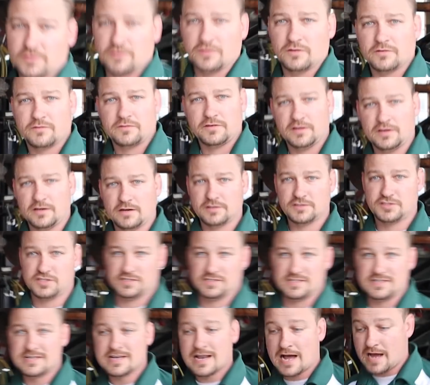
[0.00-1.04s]
too. You know, it's
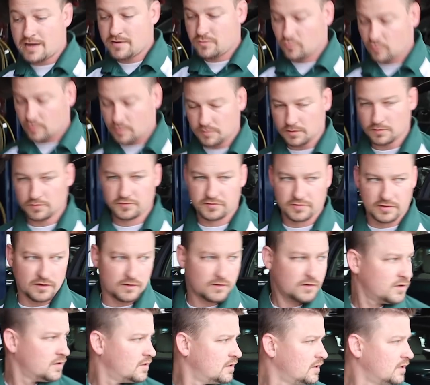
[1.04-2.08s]
just not normal. So
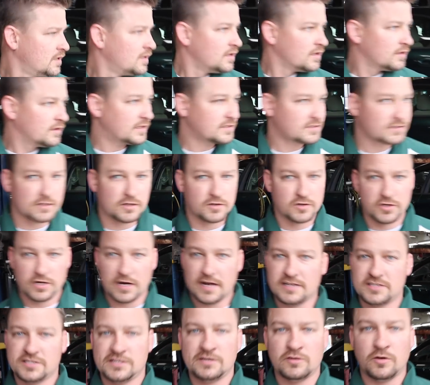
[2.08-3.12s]
let's go
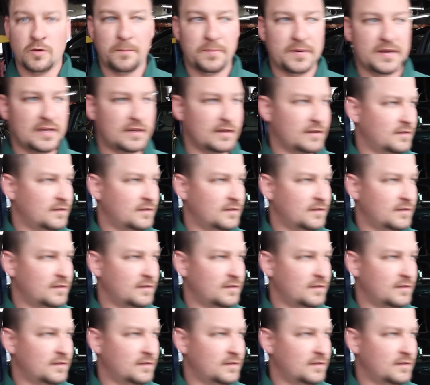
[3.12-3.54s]
crash in on Pete.